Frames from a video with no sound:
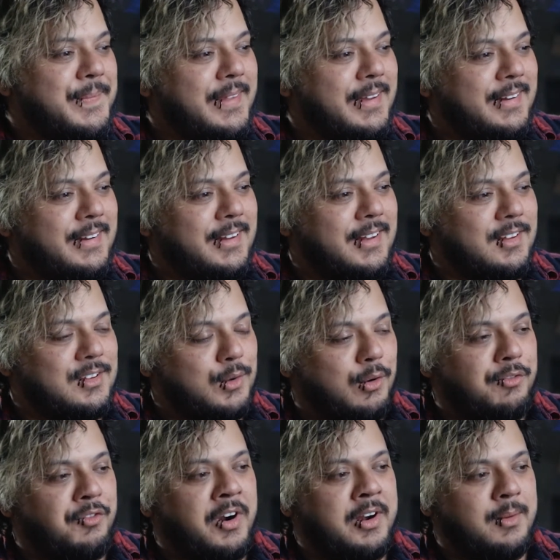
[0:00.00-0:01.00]
So a
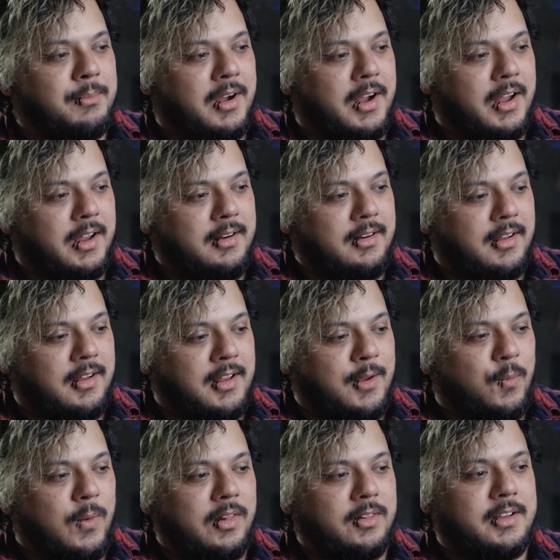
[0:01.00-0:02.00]
friend of mine, a
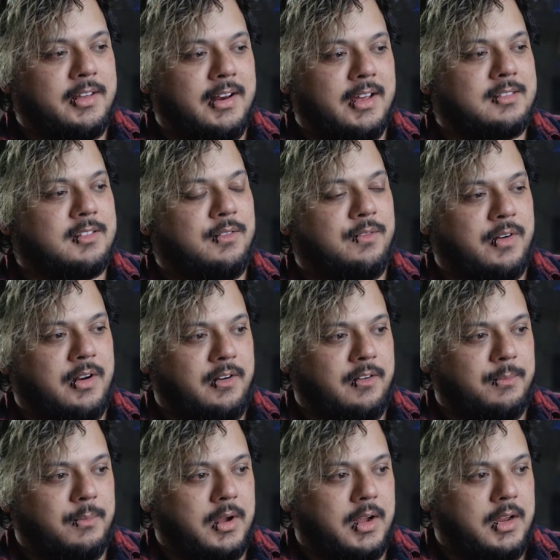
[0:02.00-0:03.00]
well-connected friend
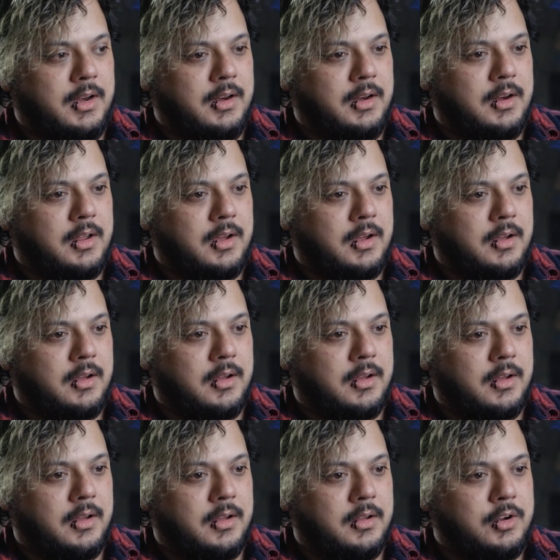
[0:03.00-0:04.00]
of mine,
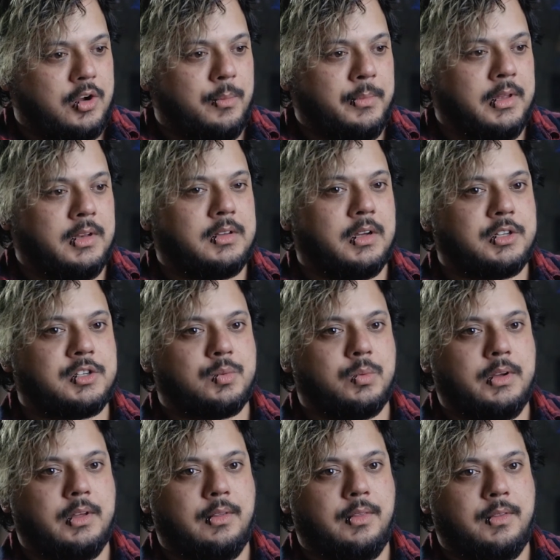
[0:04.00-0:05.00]
got me in touch
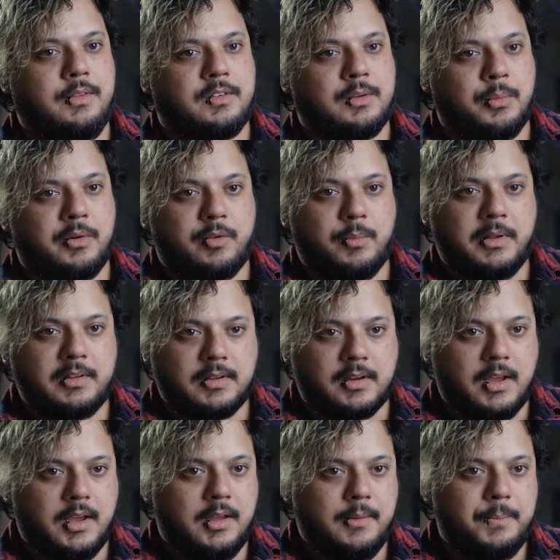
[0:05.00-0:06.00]
with someone from
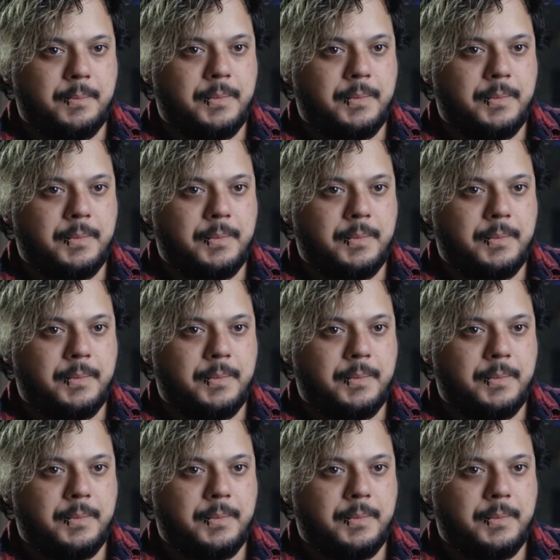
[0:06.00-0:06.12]
SNK.